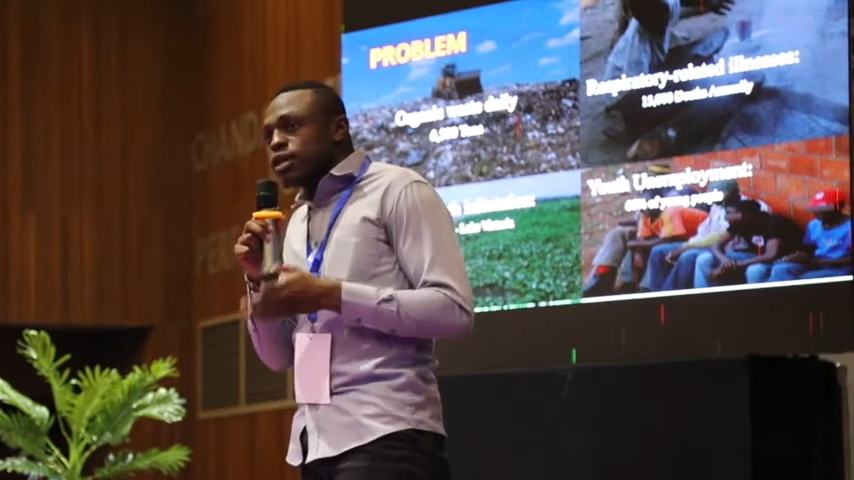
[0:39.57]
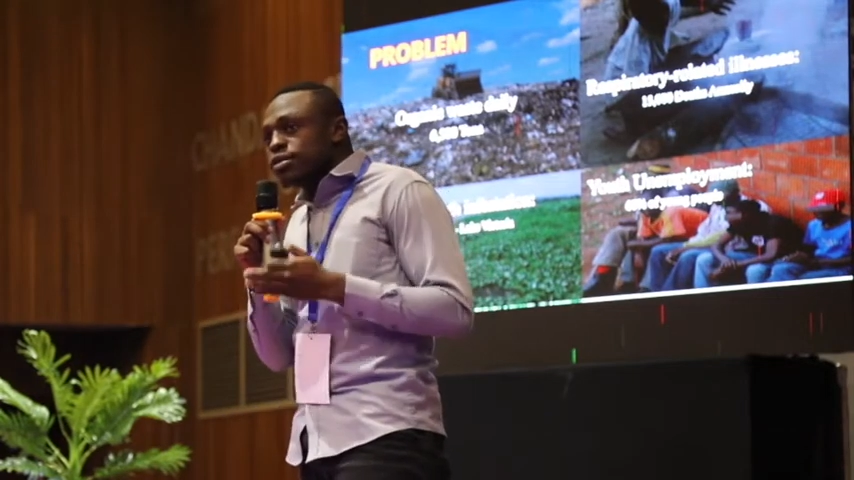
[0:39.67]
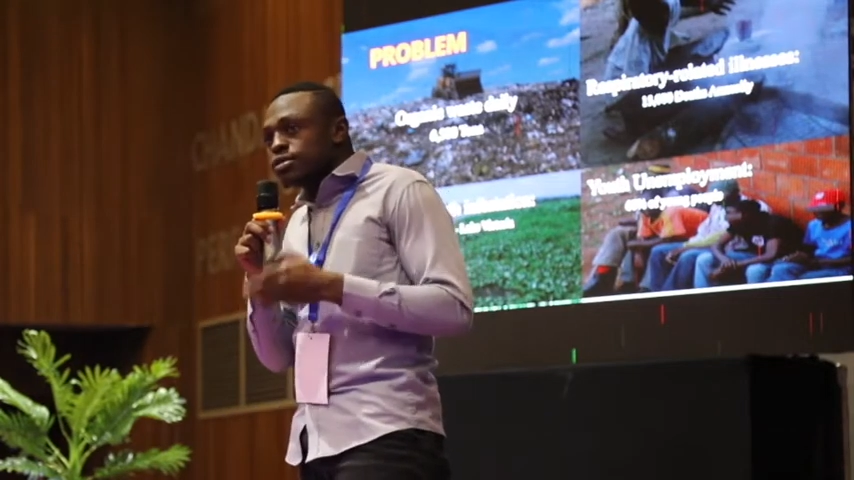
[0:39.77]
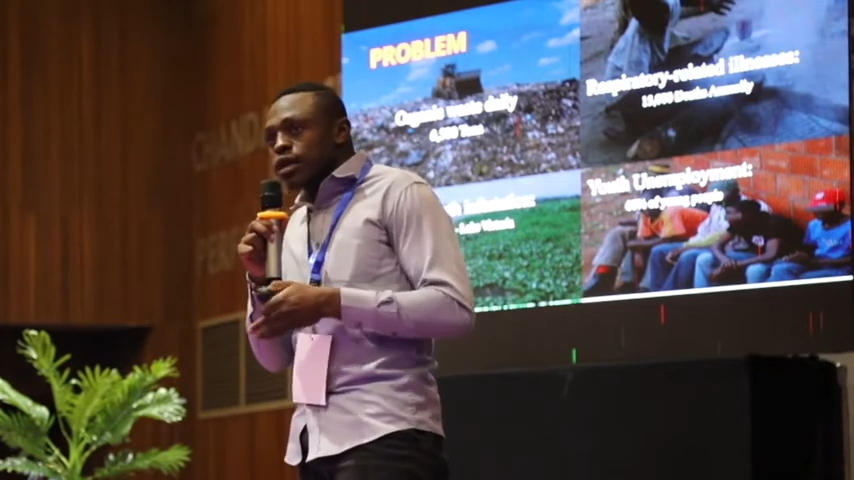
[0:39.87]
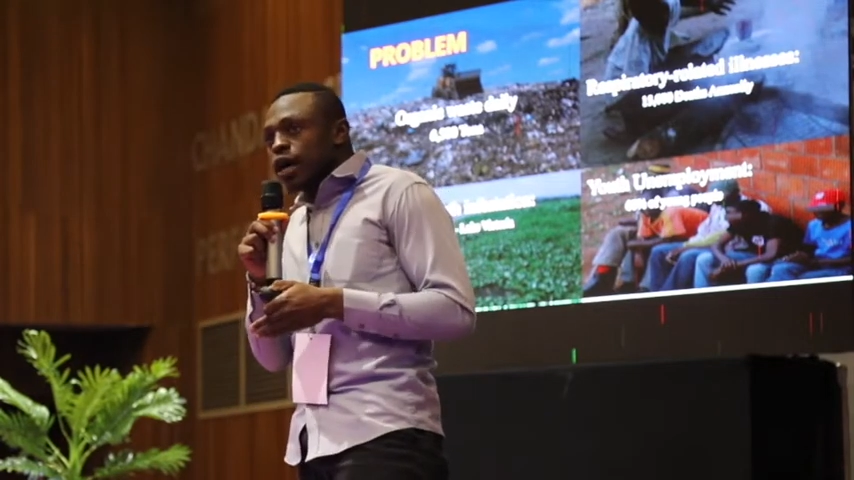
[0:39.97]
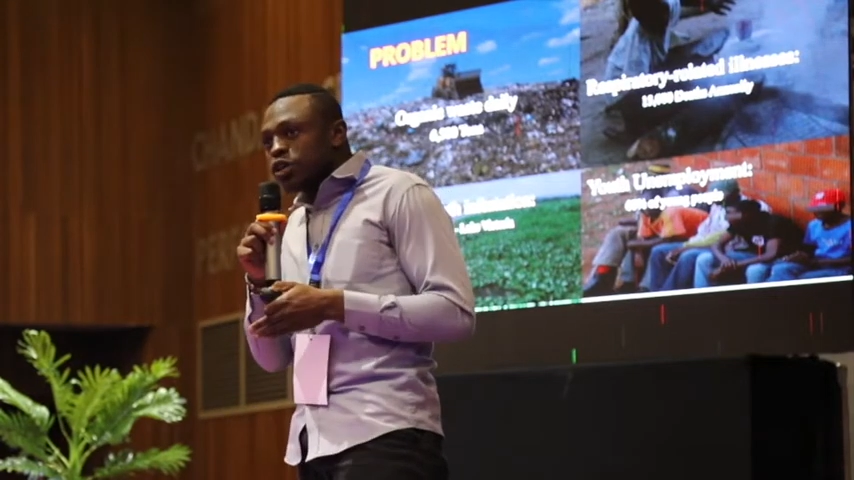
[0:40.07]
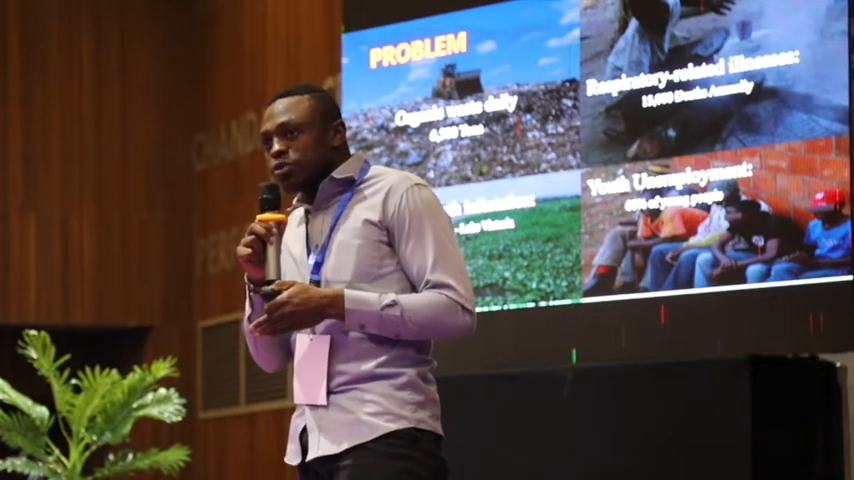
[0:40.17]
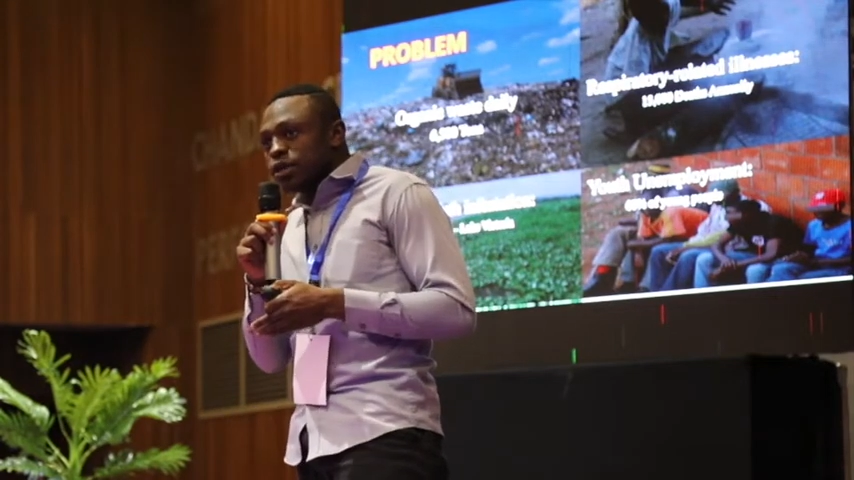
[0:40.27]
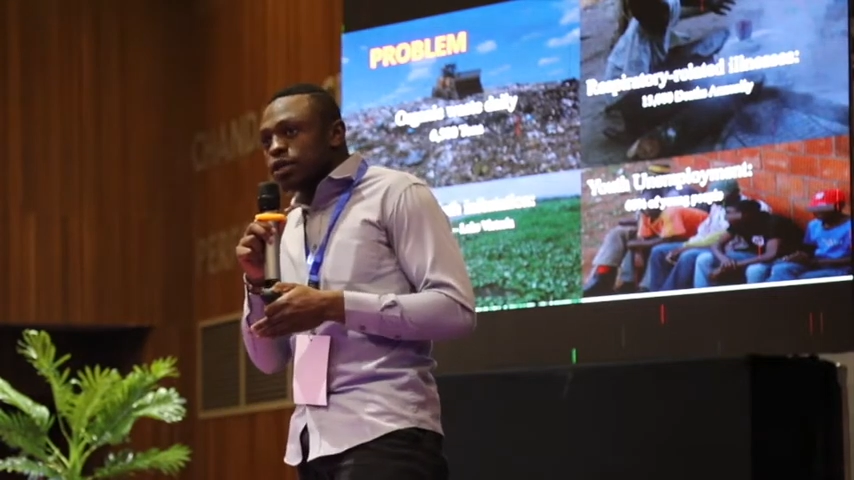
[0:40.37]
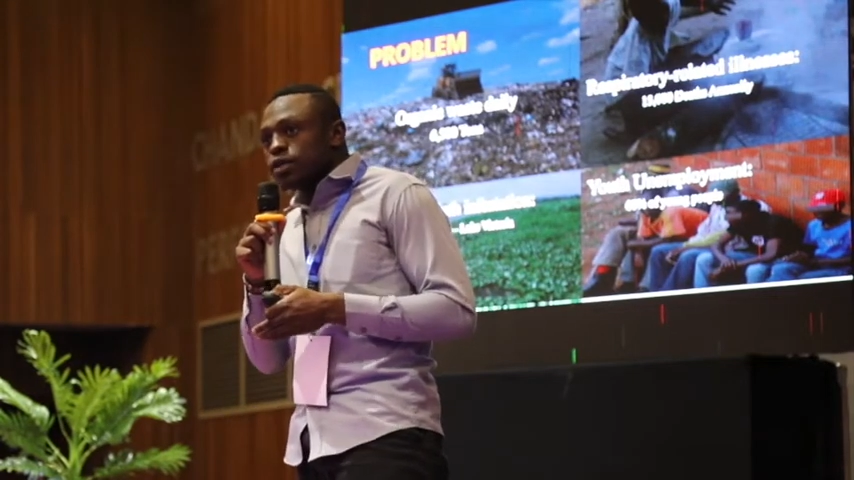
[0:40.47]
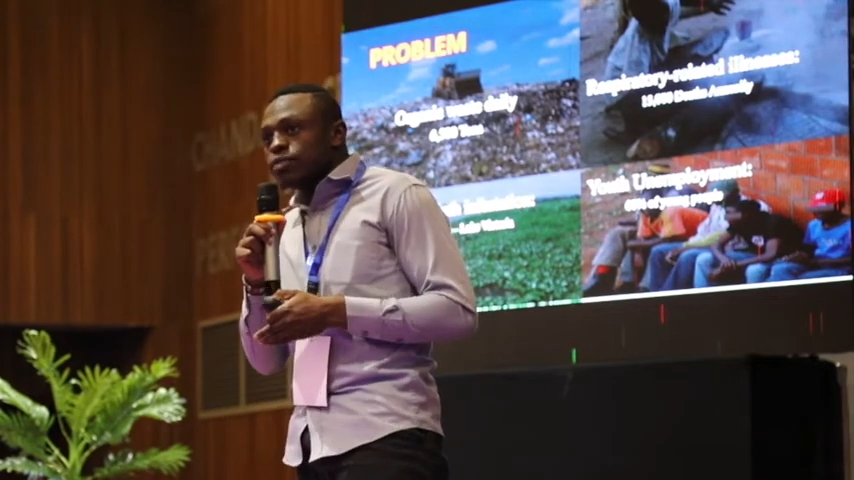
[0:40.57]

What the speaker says: deaths annually.